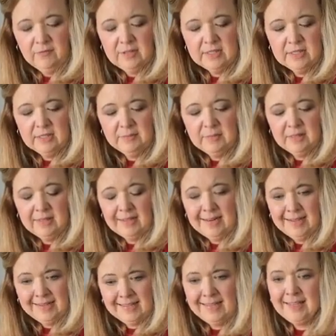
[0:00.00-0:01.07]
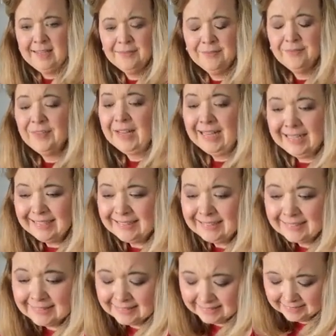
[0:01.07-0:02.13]
If it's something that I can't
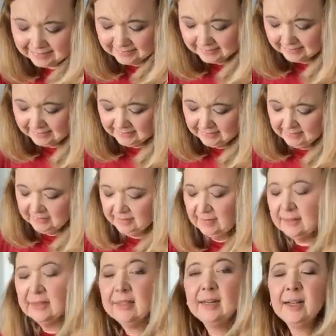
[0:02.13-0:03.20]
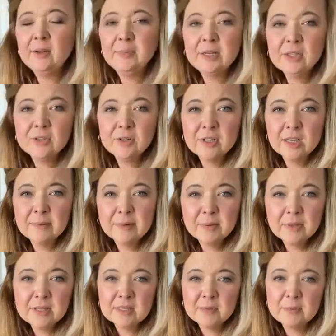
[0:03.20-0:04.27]
find, then I'll make sure to
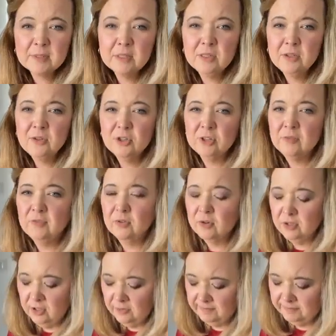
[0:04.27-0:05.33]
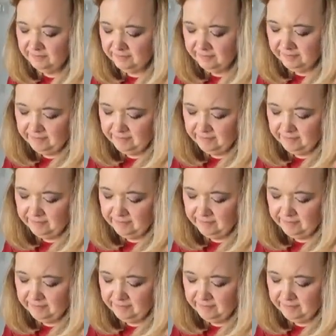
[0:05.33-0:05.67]
come up with a substitution for you.